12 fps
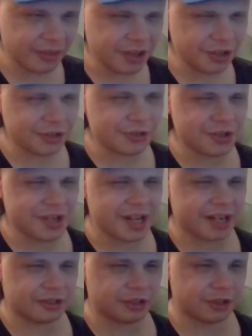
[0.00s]
you know, you
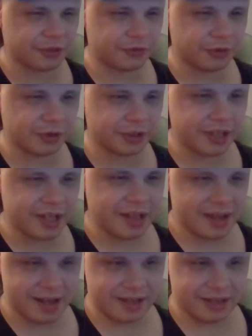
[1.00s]
got to look for
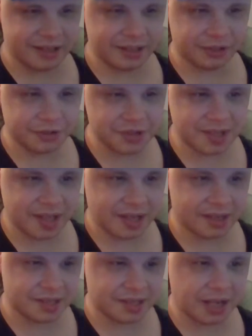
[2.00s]
and
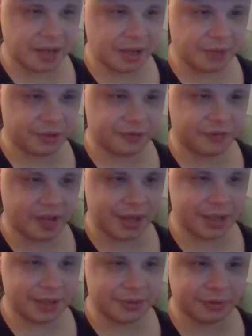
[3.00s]
understand as a comic book
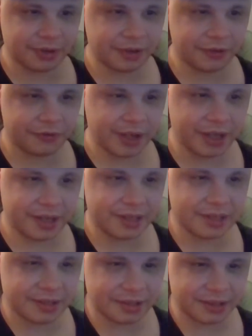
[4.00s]
fan in order to
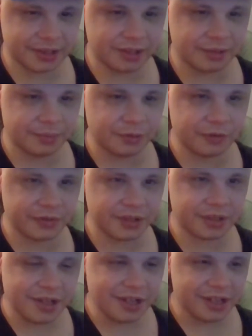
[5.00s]
find uh, in the
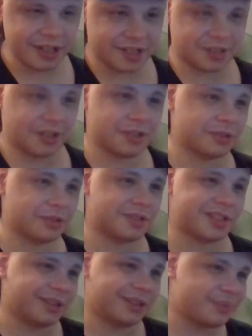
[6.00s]
movie. It's also
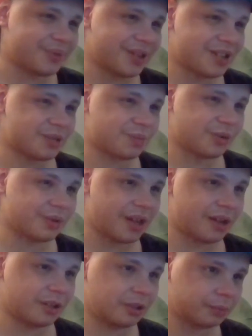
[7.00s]
entirely possible
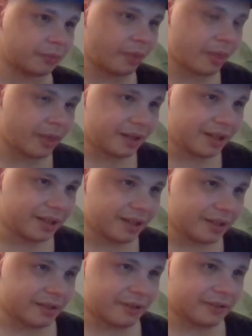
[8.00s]
that um,
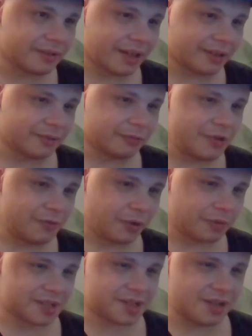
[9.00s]
that we
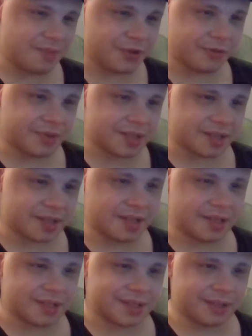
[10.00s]
won't see mutants
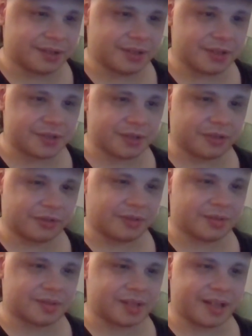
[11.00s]
teased in the
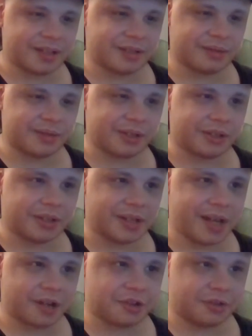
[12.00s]
Eternals, and they're going to
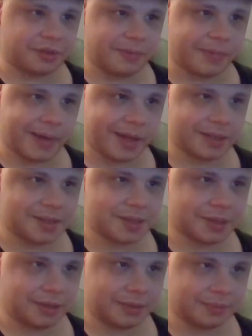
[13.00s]
actually wait
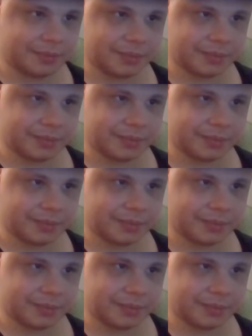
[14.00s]
until.